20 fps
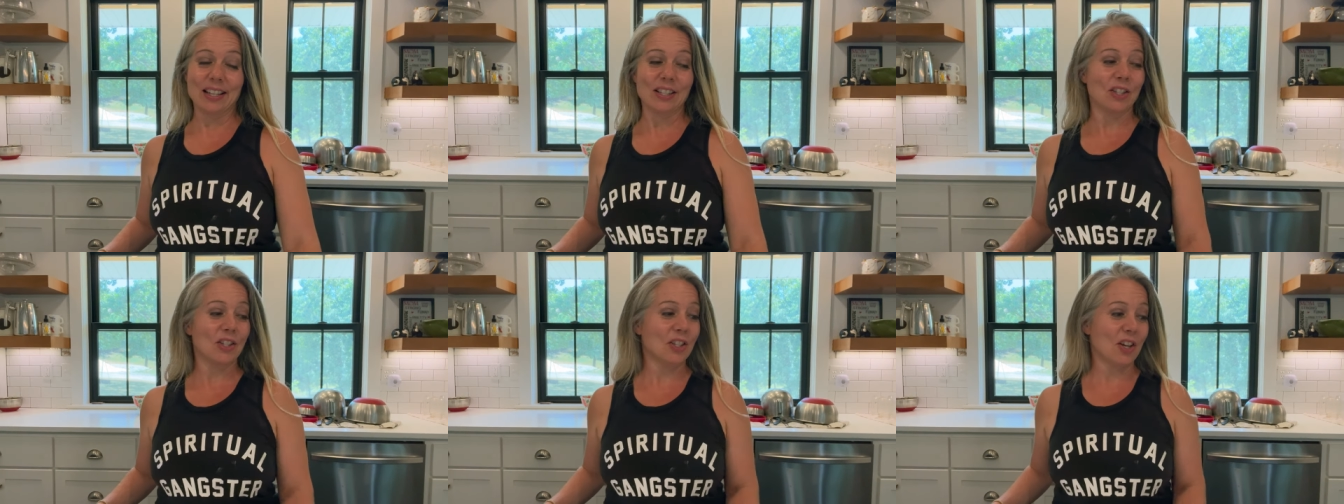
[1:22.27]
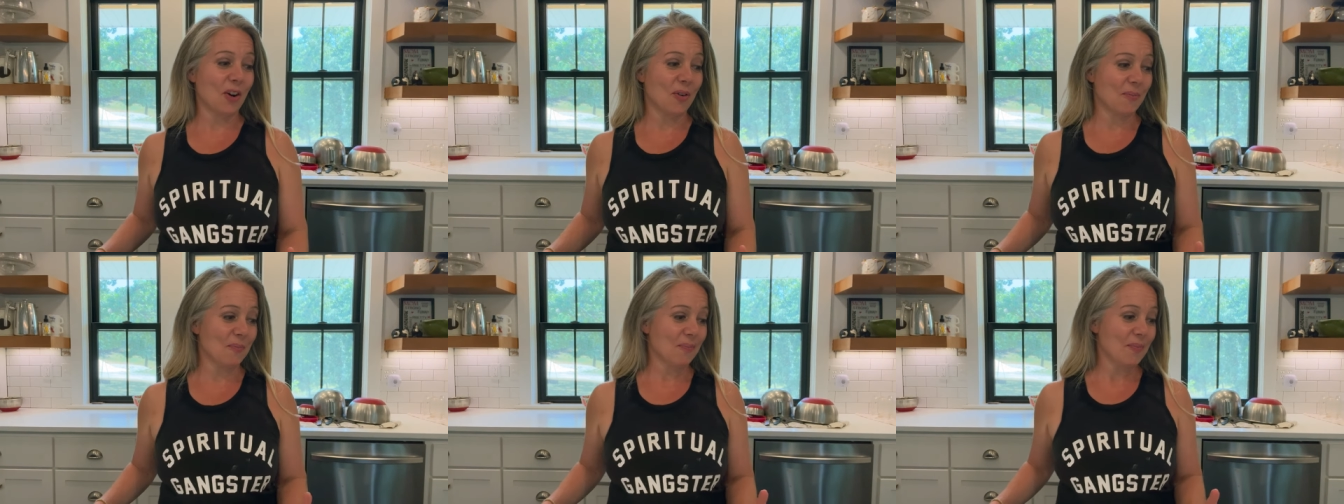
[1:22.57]

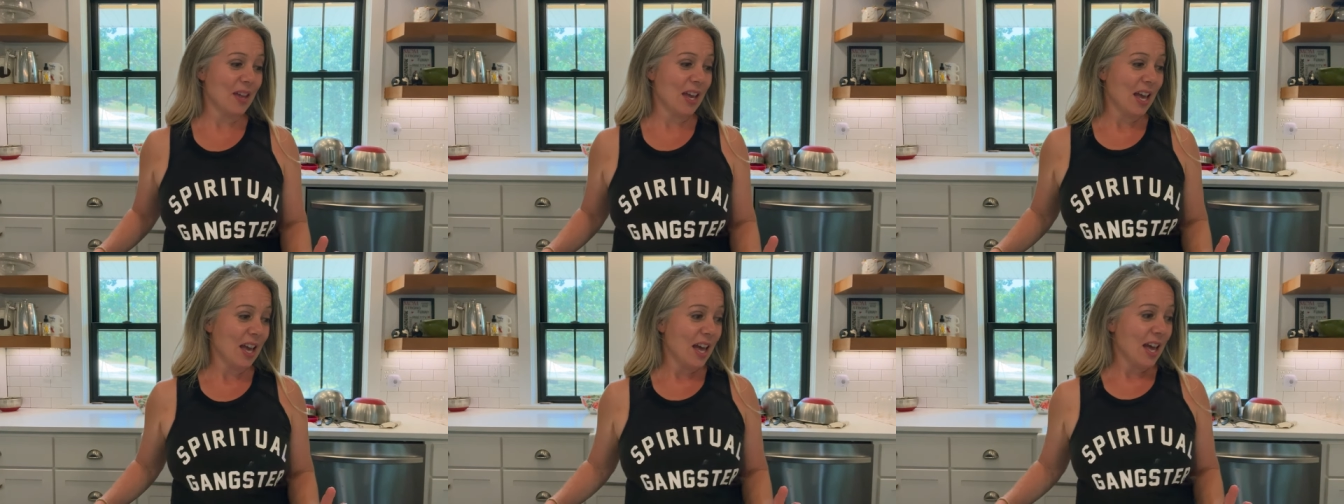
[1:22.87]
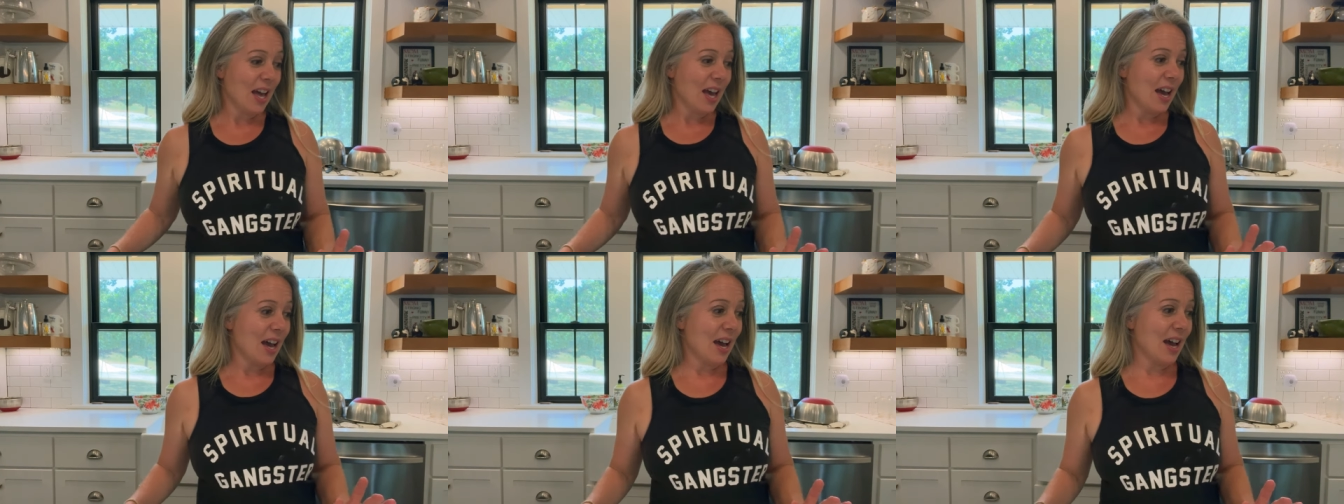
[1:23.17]
So
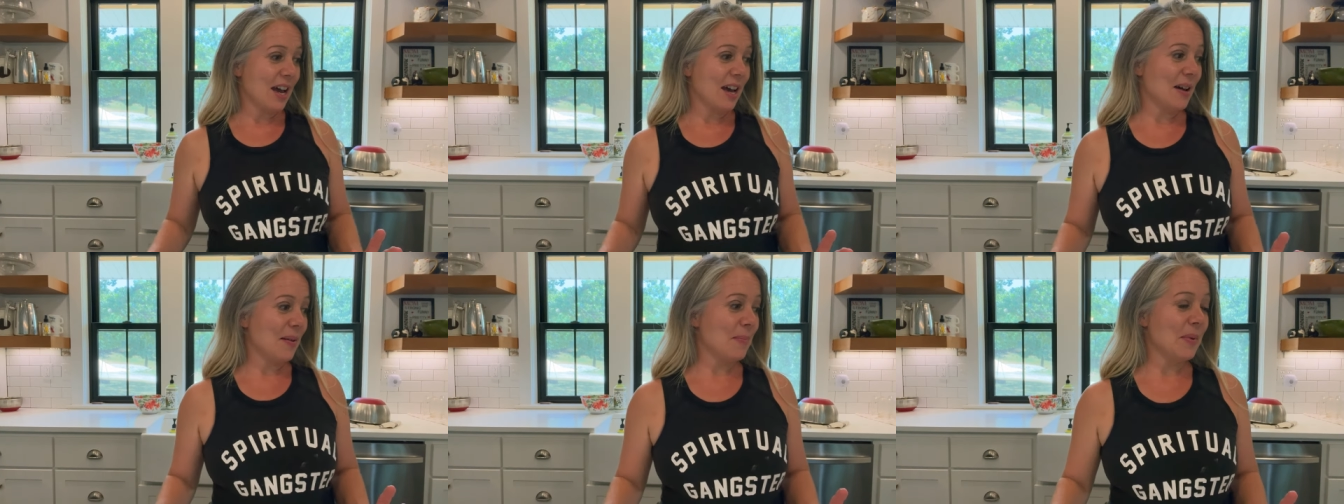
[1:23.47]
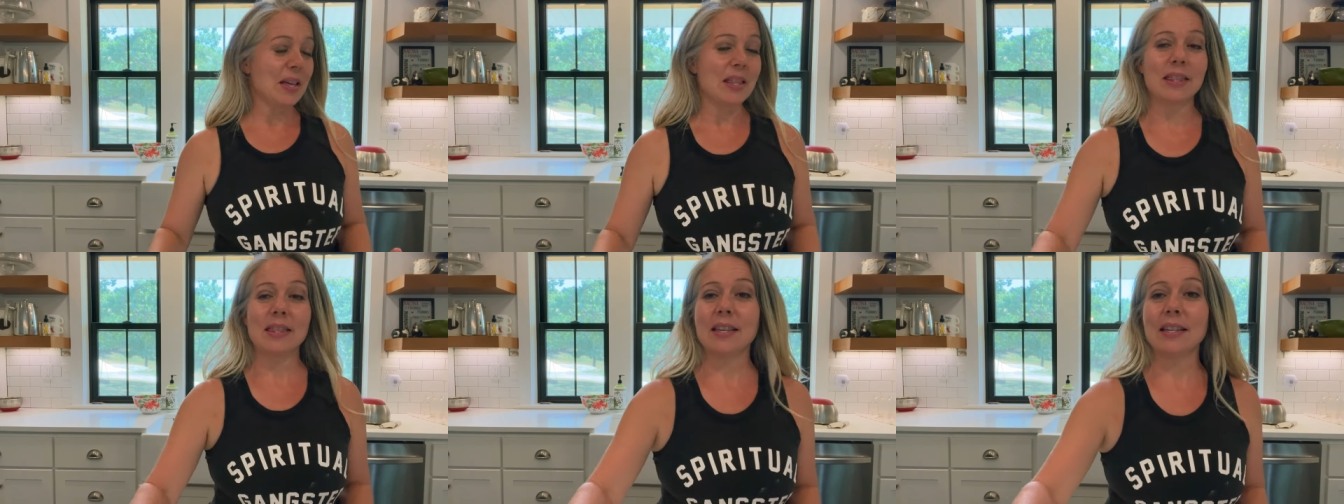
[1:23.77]
um,
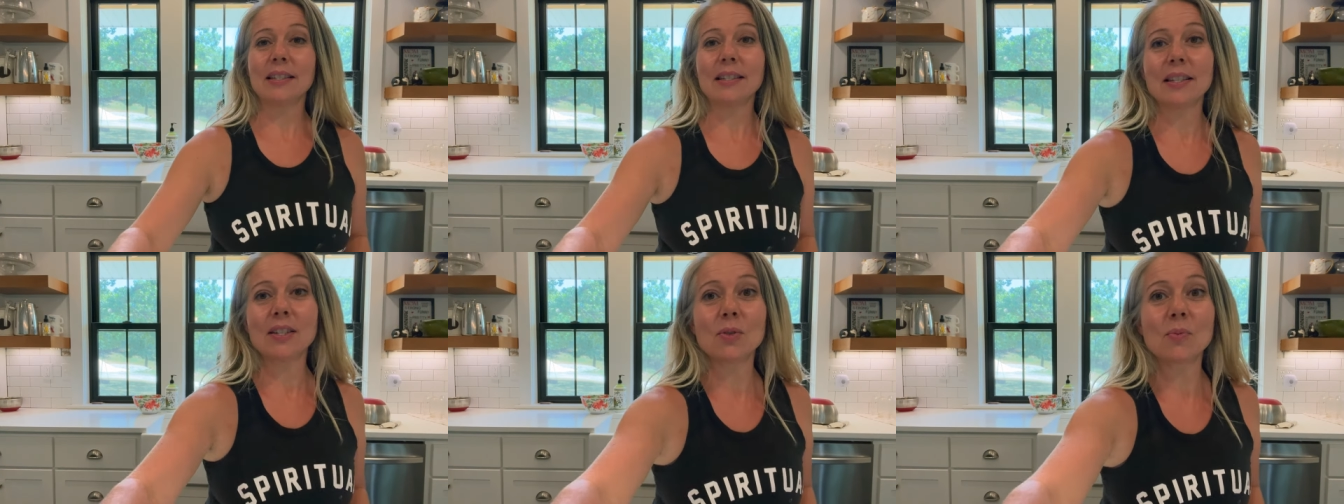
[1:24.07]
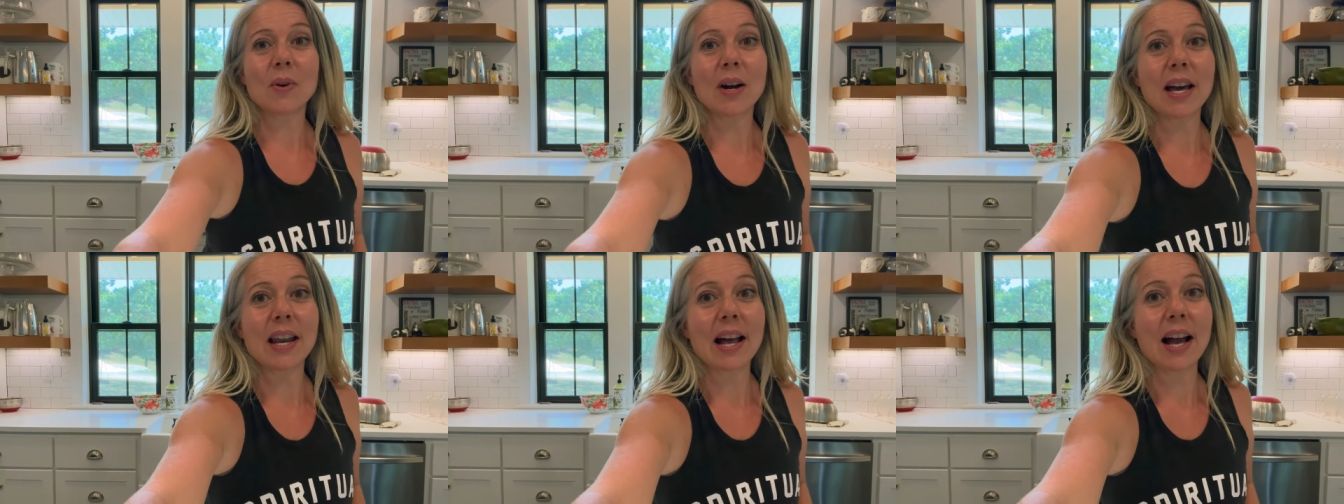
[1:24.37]
this is
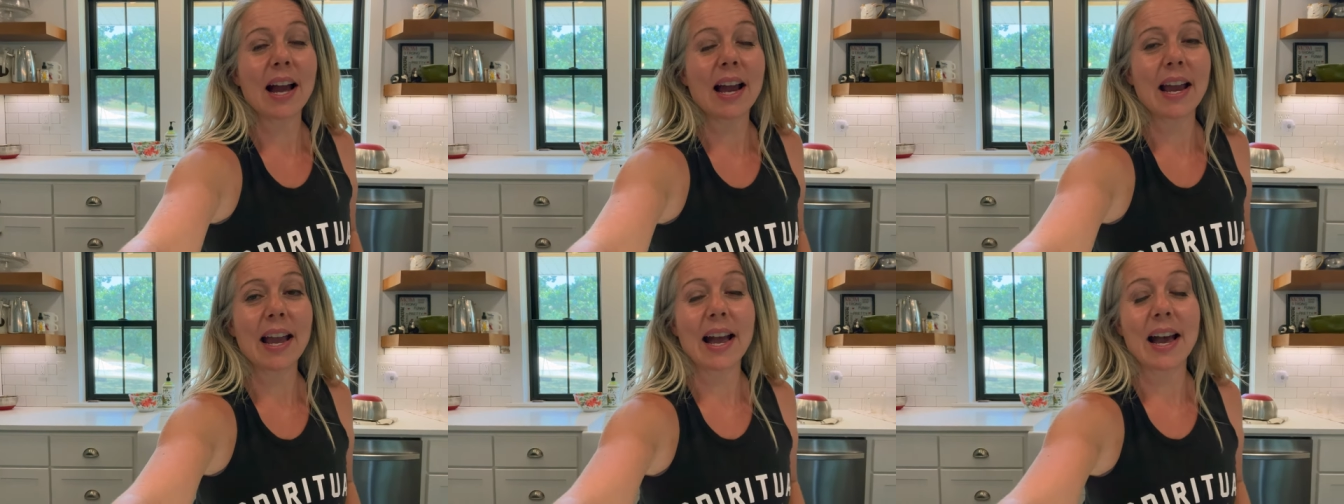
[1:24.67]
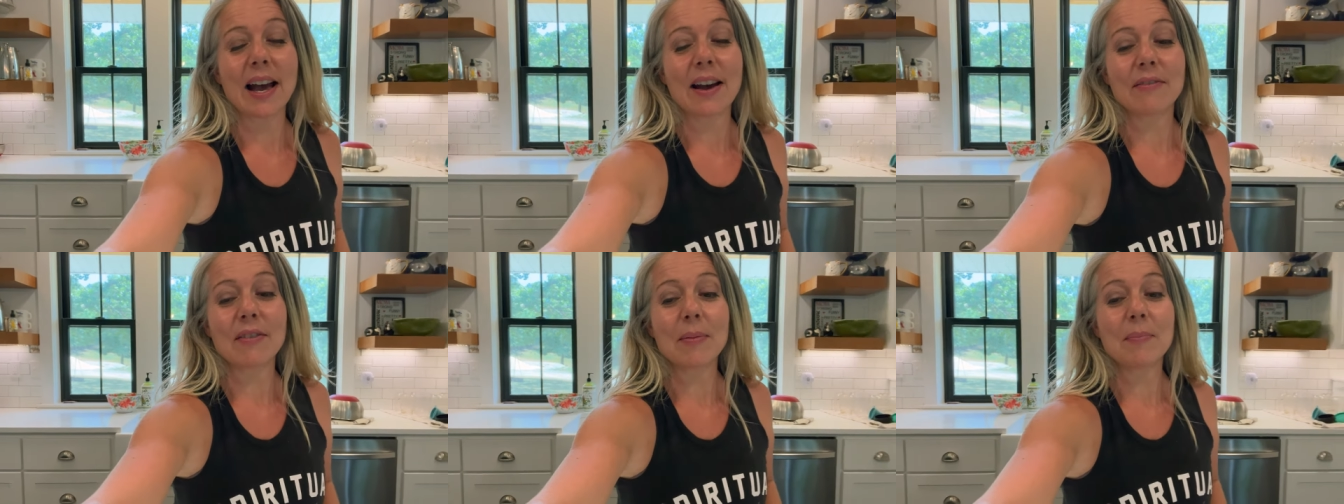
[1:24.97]
what I
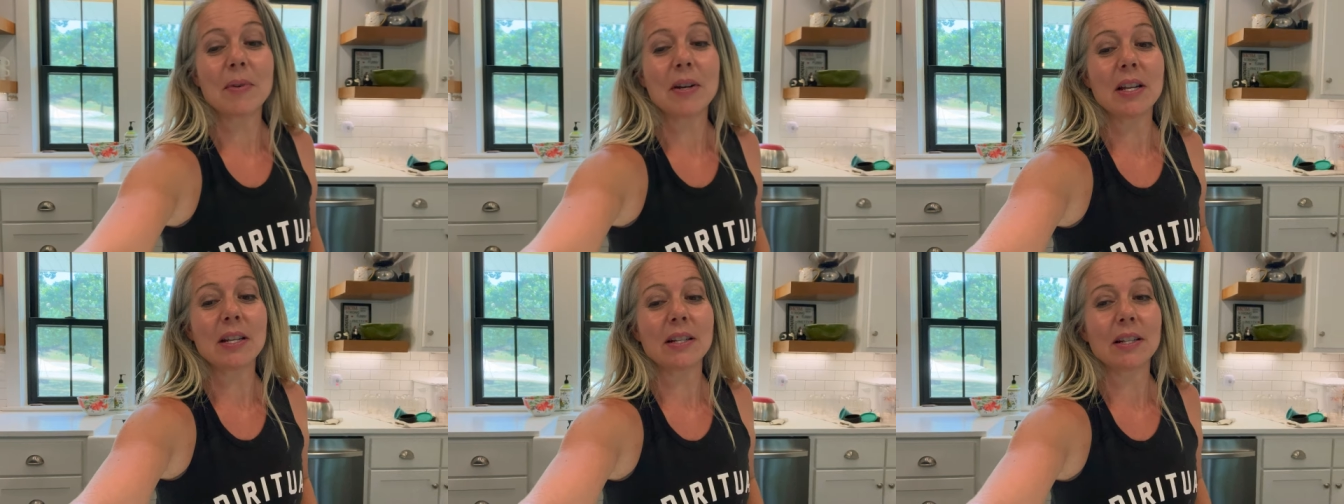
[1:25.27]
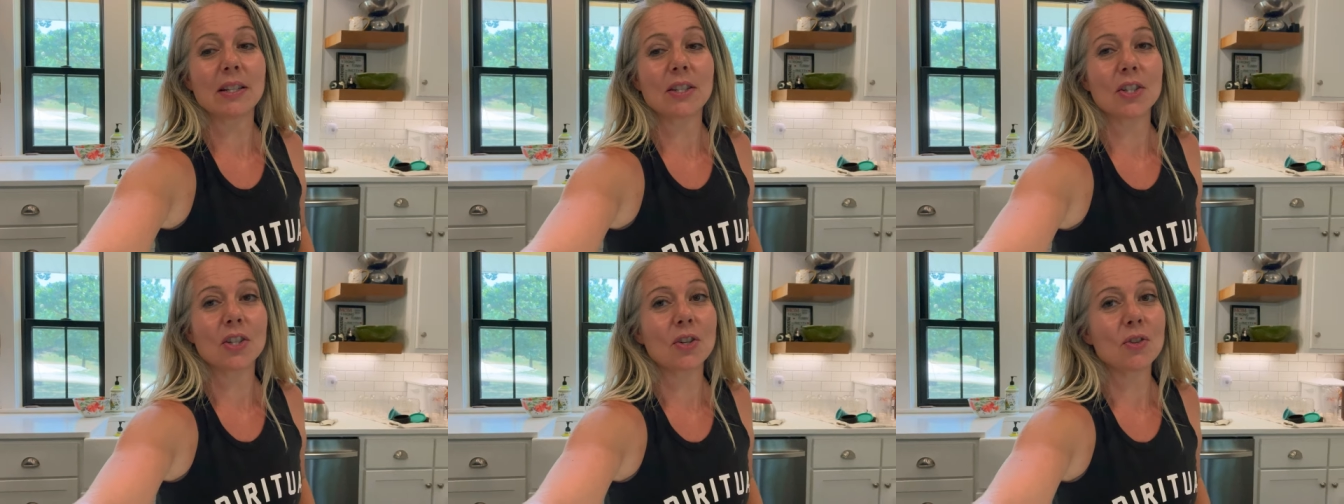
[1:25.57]
have. I'm gonna
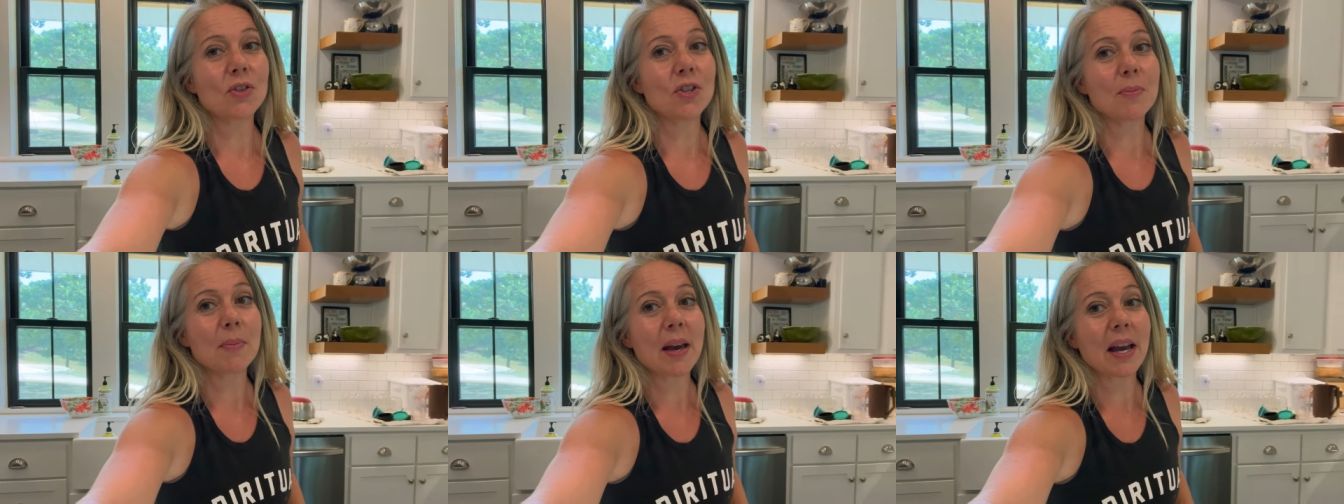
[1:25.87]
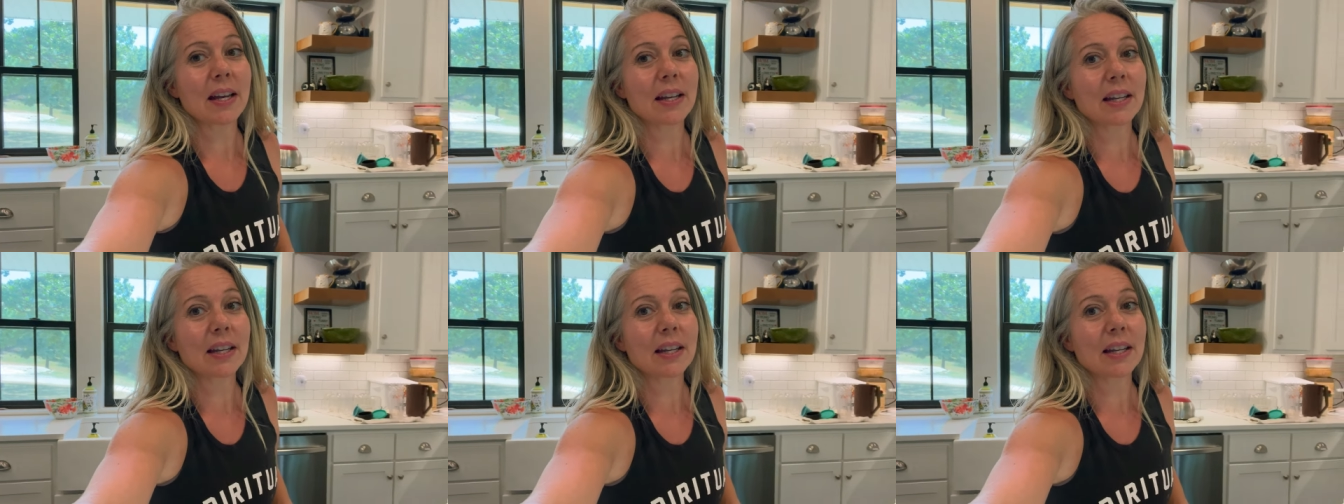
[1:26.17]
just scoot you back